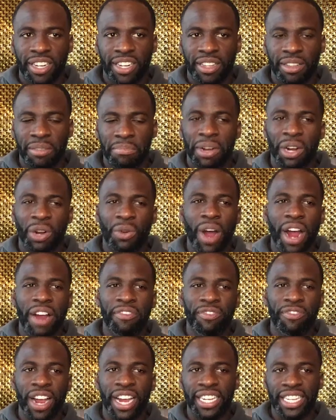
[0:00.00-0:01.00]
But quite
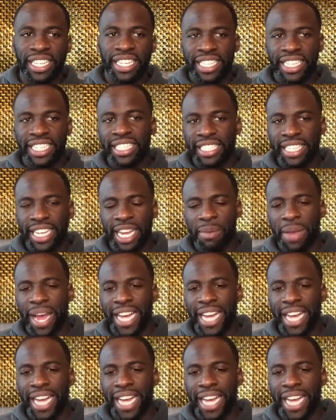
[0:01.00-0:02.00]
frankly, this team
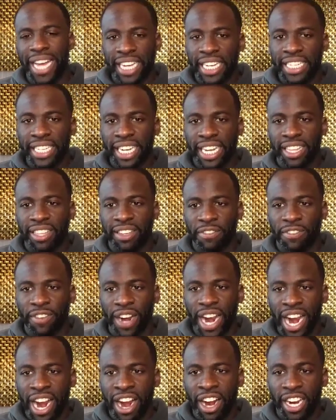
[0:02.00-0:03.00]
hasn't done nothing for
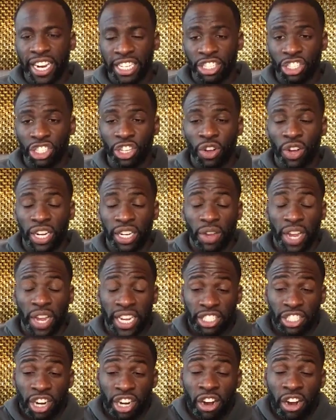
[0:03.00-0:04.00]
arrogance. So
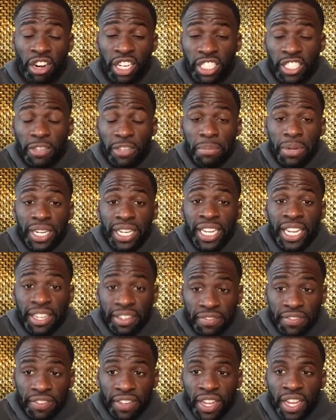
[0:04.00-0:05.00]
in turn, it's a
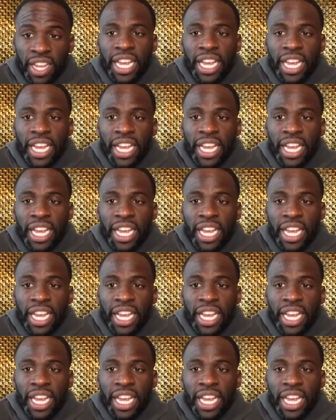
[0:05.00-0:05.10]
belief.